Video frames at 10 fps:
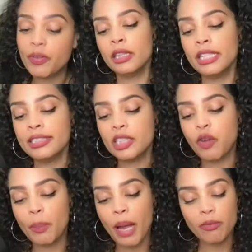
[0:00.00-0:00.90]
This is
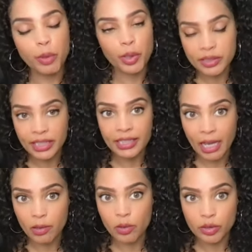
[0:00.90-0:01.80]
from my royalty
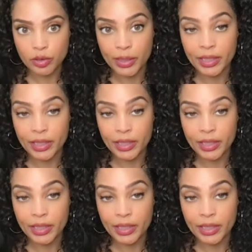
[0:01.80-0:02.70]
account on Twitter, and this
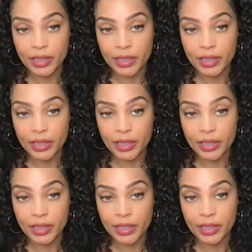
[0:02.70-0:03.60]
sums up exactly
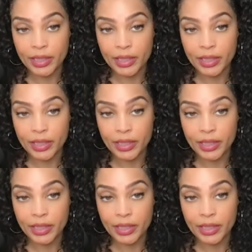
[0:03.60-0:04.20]
how I feel